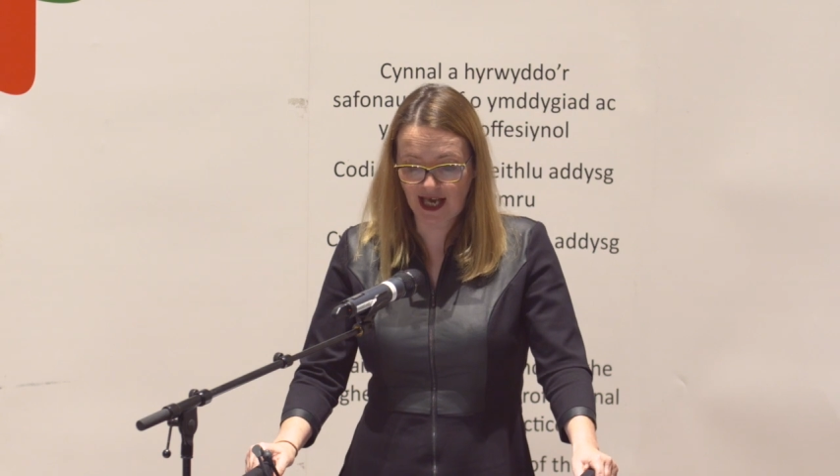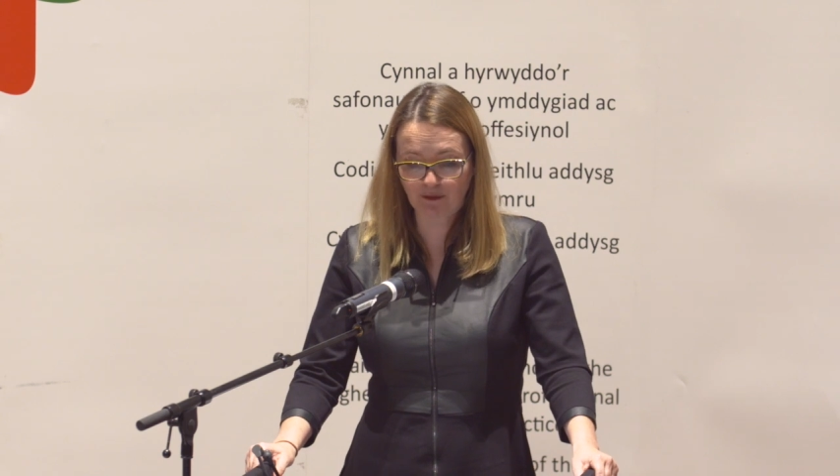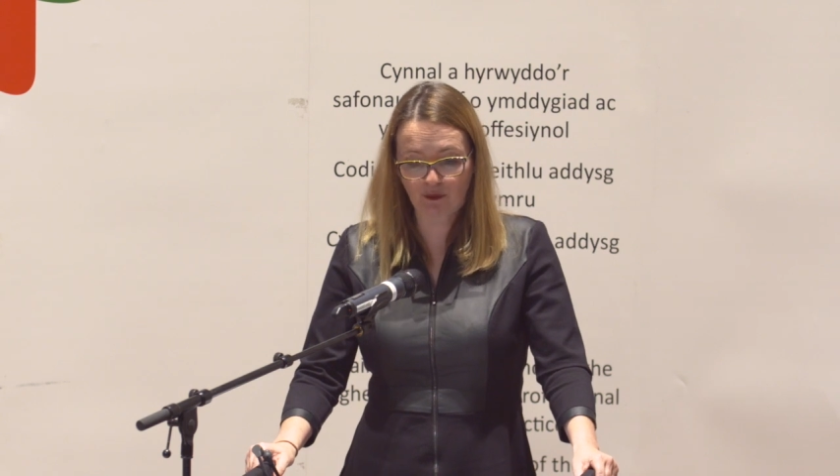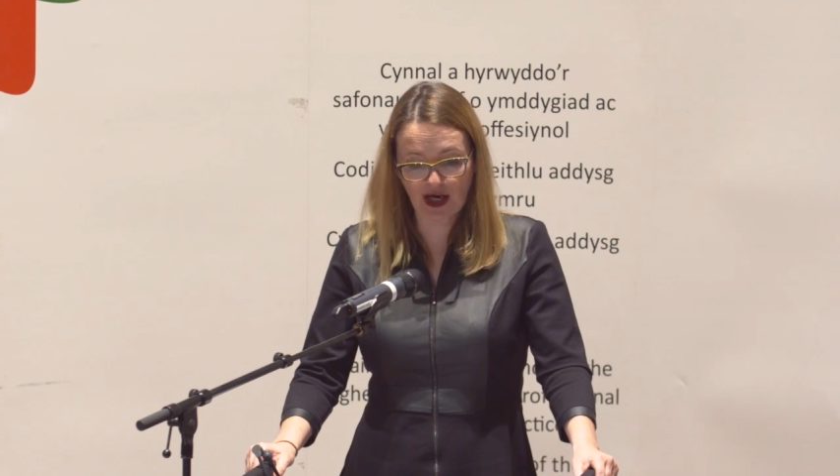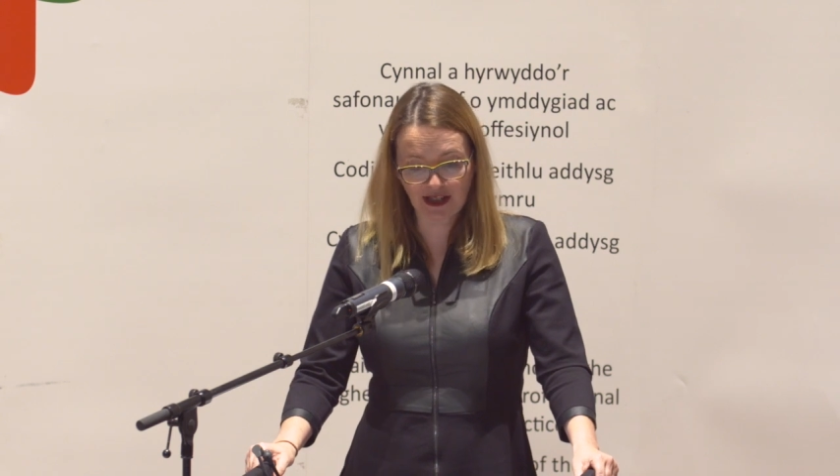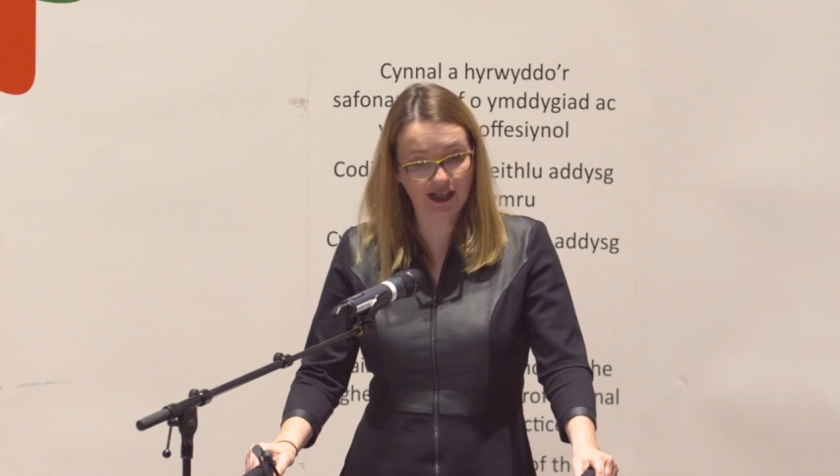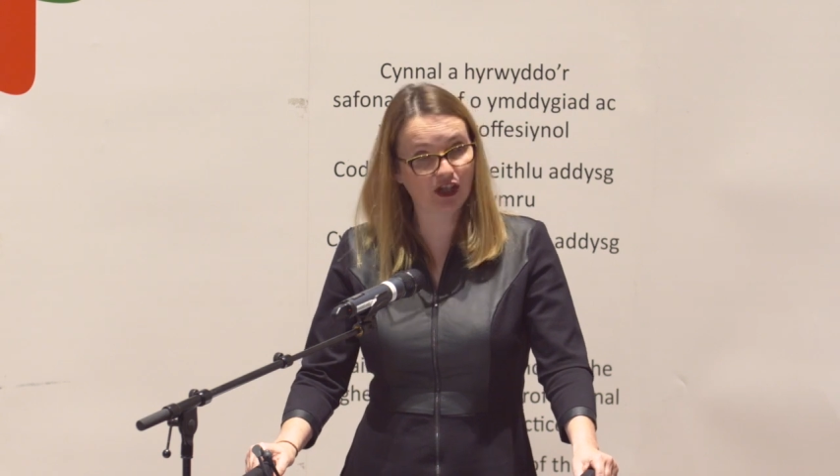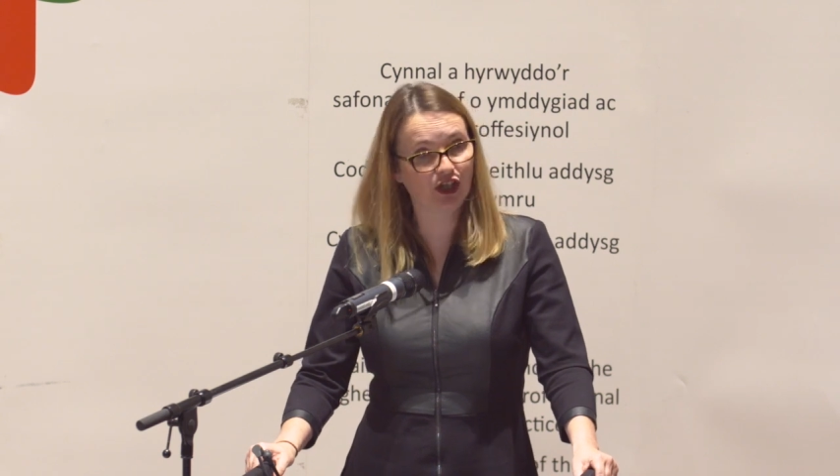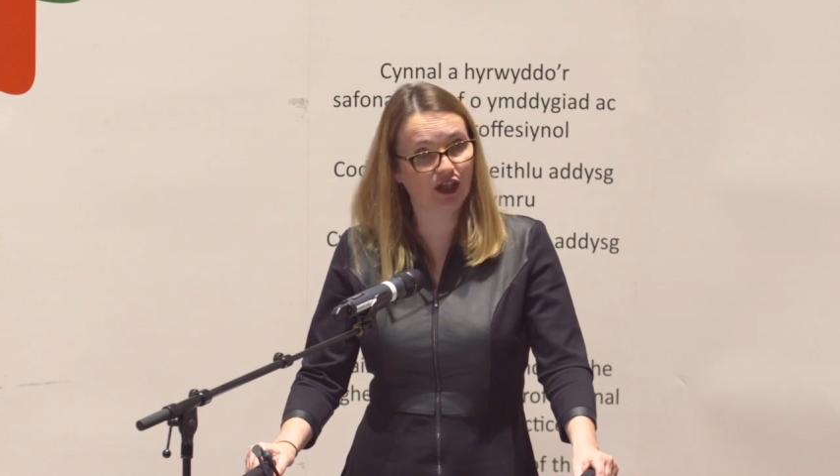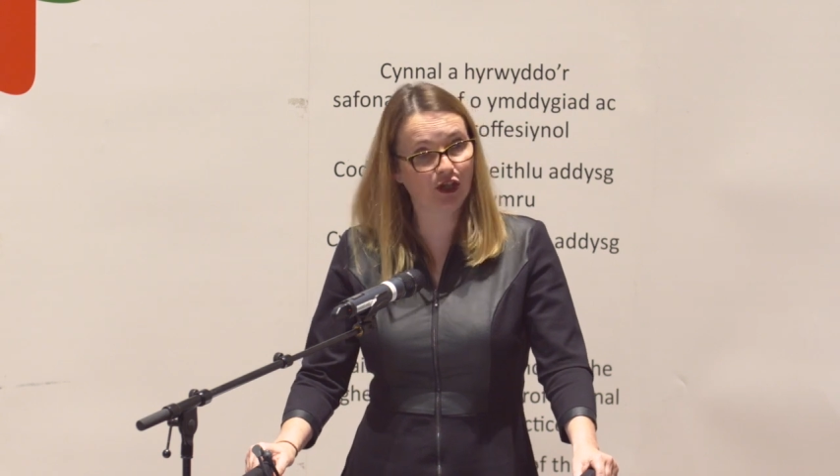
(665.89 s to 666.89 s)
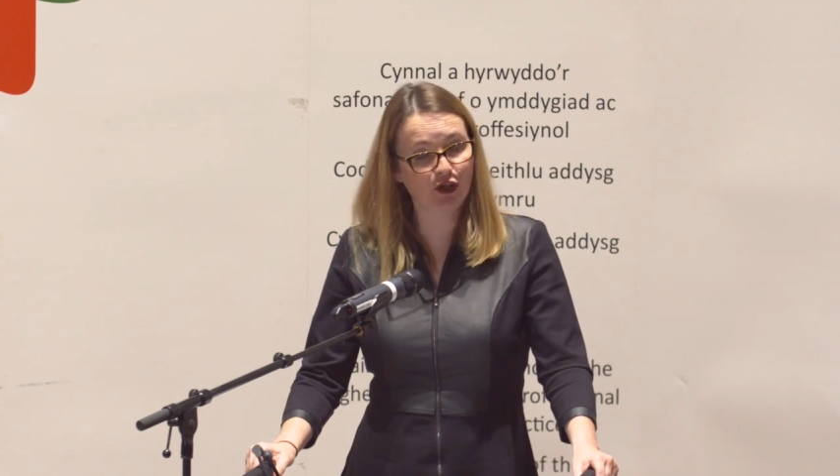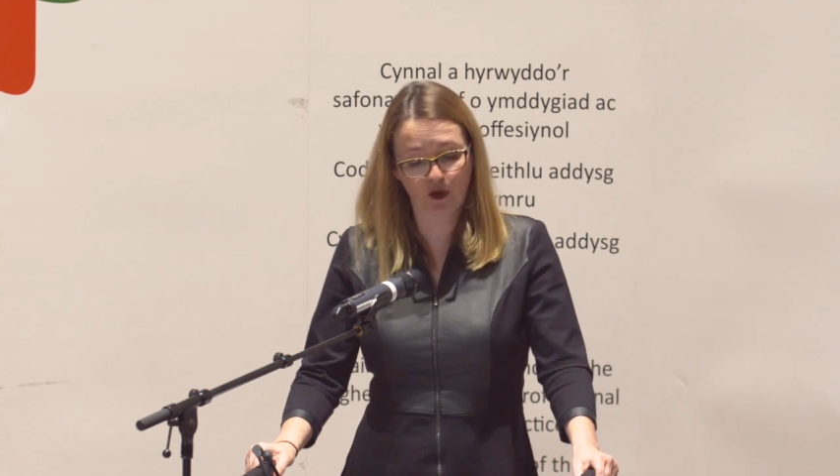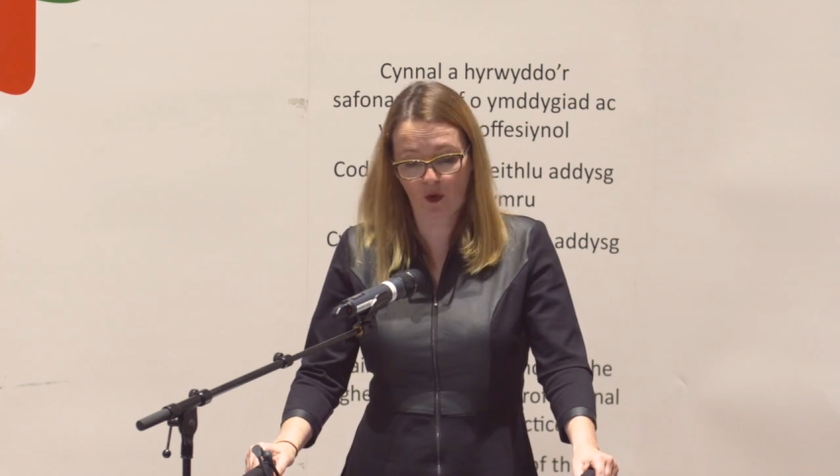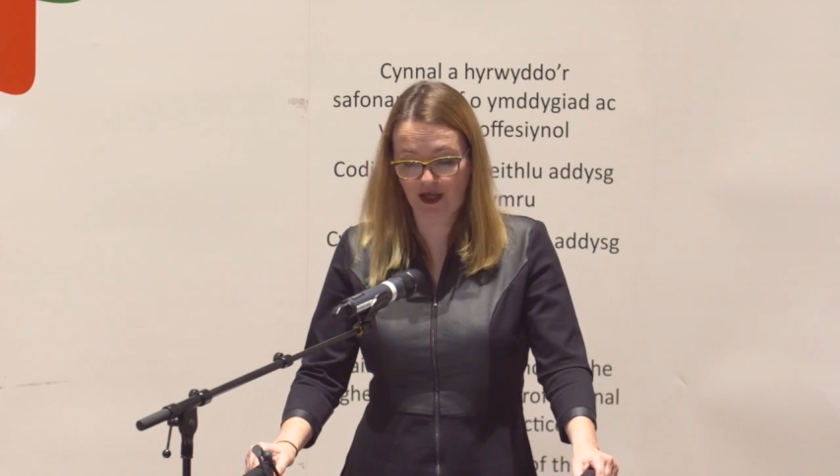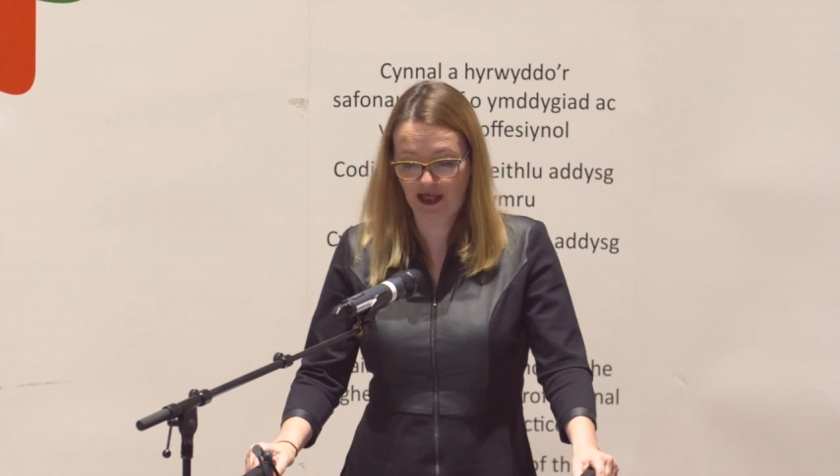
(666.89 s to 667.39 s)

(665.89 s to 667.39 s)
and practitioners through our